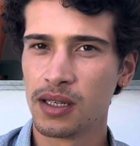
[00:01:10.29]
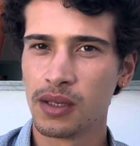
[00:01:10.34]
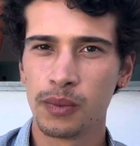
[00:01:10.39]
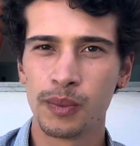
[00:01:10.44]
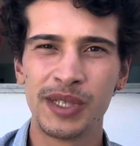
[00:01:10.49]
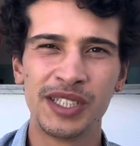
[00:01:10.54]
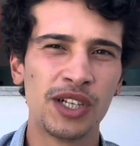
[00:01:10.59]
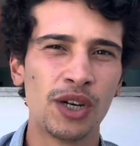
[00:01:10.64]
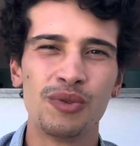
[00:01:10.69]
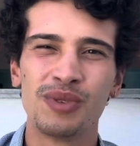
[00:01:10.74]

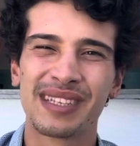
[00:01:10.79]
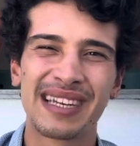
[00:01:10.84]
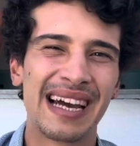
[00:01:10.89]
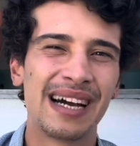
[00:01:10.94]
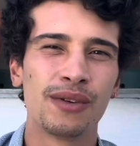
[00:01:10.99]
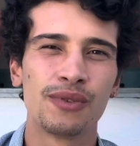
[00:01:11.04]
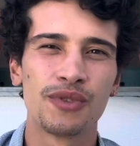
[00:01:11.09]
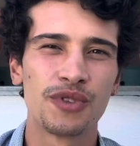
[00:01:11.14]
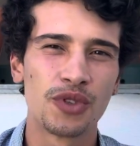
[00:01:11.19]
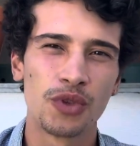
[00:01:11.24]
We don't
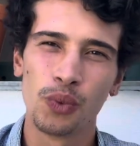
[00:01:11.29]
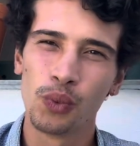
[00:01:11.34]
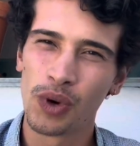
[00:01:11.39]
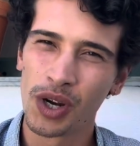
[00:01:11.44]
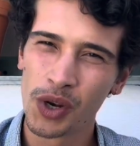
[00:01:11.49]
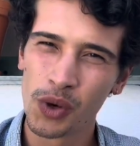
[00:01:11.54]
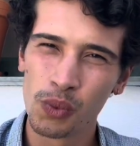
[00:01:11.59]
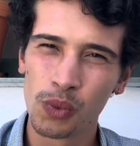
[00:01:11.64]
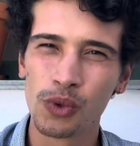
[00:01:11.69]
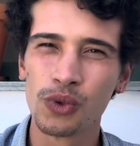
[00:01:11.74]
count
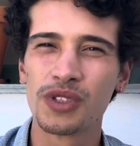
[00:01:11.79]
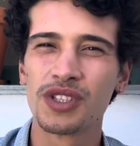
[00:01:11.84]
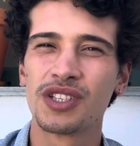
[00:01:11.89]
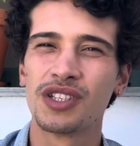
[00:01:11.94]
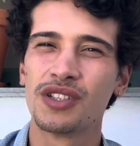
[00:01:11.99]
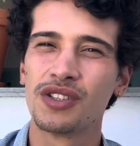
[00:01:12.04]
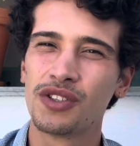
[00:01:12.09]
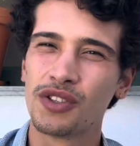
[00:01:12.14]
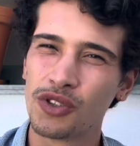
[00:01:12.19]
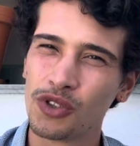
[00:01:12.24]
1
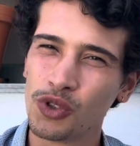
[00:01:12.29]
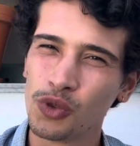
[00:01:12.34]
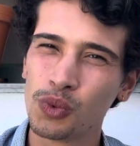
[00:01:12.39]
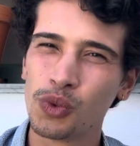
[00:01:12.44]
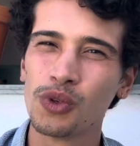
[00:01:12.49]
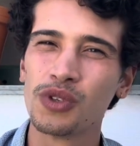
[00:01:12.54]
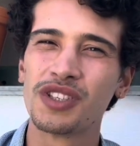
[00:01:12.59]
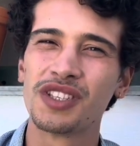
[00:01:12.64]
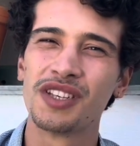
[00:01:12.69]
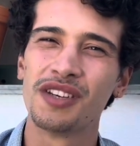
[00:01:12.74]
water, 2
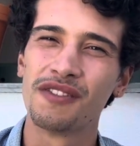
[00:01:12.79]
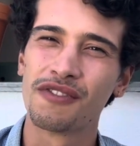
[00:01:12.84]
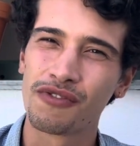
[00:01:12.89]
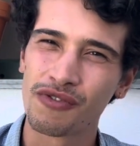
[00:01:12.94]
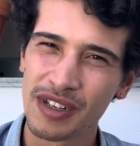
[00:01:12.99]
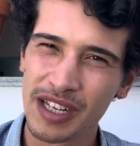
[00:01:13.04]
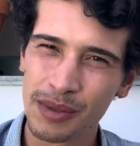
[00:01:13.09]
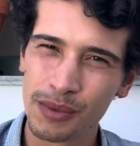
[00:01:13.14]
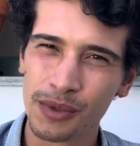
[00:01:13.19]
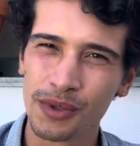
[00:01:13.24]
water,
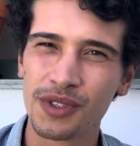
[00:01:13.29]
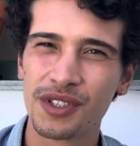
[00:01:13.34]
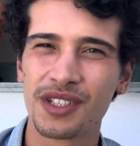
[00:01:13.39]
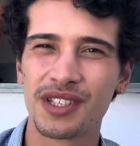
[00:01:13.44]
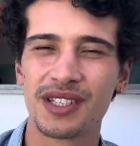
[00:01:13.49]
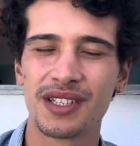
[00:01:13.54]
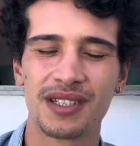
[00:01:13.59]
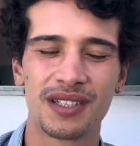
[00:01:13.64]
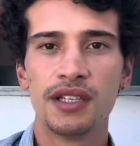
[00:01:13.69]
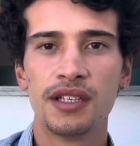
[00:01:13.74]
3
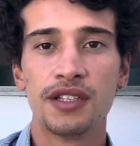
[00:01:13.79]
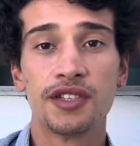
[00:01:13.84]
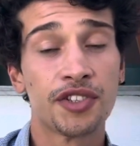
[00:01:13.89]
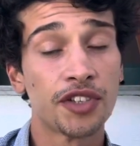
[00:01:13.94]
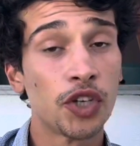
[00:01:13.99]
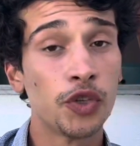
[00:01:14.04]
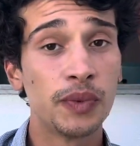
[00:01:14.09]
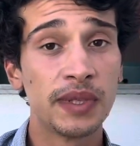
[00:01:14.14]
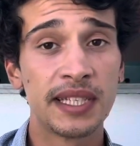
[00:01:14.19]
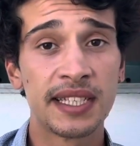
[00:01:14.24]
water.
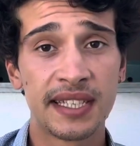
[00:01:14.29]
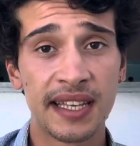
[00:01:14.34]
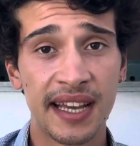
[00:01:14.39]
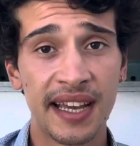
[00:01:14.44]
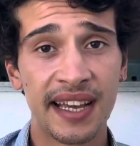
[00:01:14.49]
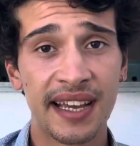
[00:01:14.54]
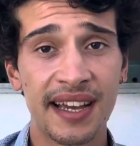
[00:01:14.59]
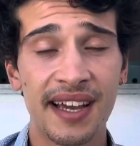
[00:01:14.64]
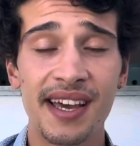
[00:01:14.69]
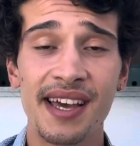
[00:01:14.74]
So we
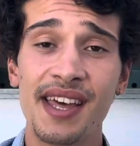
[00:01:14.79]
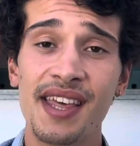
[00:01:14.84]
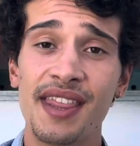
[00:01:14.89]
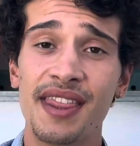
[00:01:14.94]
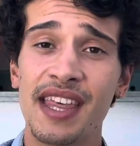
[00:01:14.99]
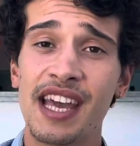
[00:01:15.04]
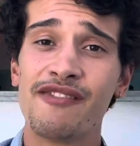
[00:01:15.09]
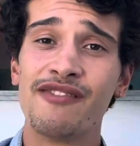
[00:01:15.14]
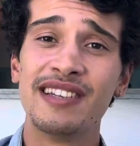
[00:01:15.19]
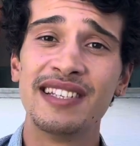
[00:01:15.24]
say
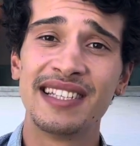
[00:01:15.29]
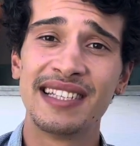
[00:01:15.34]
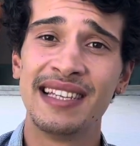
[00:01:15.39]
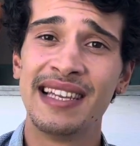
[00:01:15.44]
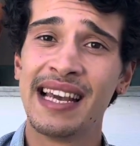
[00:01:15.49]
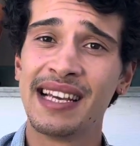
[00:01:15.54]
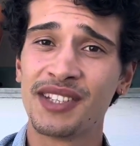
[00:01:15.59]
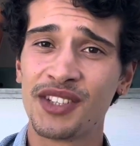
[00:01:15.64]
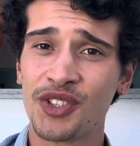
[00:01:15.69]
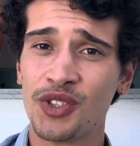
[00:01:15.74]
there is
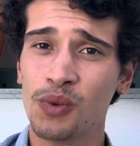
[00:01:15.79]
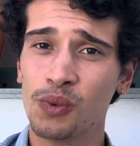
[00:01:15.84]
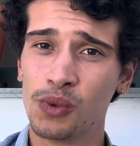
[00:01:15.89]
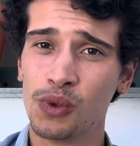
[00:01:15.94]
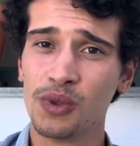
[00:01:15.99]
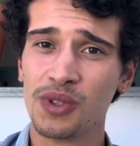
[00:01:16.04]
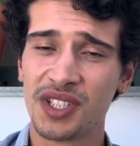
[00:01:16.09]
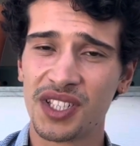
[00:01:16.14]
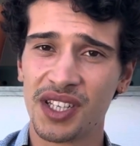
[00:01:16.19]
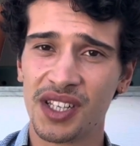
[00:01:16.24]
less
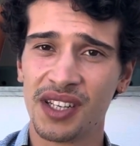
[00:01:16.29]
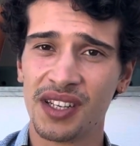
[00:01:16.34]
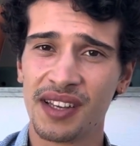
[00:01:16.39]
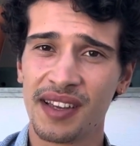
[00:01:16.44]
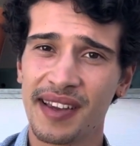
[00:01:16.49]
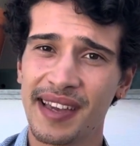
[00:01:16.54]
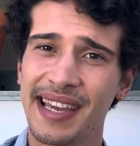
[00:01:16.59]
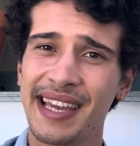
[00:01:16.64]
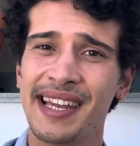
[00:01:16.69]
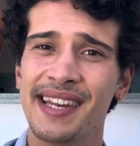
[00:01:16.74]
water
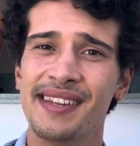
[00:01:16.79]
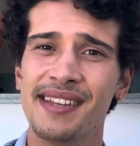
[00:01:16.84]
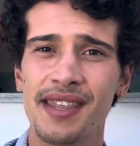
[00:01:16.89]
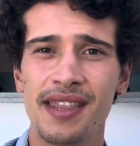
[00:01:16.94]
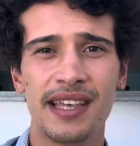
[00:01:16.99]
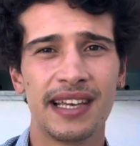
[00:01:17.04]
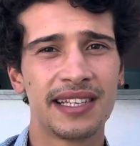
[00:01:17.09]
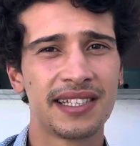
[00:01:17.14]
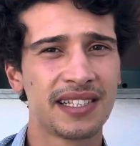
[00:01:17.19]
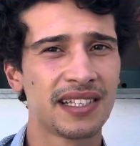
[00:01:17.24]
in
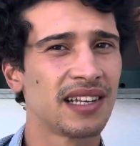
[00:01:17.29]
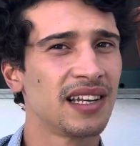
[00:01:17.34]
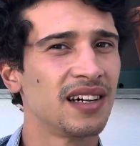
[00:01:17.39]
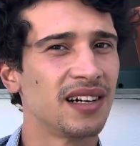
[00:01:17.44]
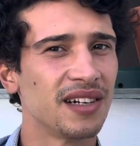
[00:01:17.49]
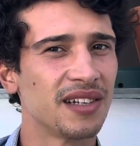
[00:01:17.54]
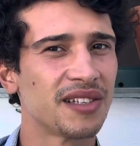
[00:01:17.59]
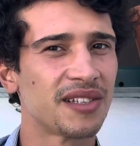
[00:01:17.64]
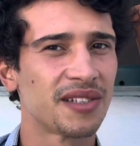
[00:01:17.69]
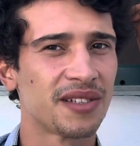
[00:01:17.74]
this
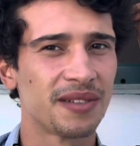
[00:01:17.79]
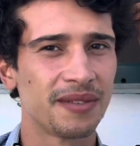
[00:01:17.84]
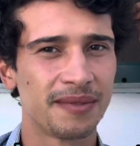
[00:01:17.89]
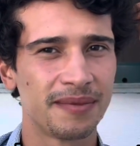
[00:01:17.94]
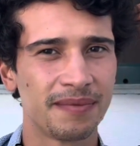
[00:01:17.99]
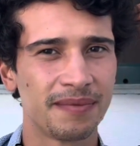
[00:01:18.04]
glass.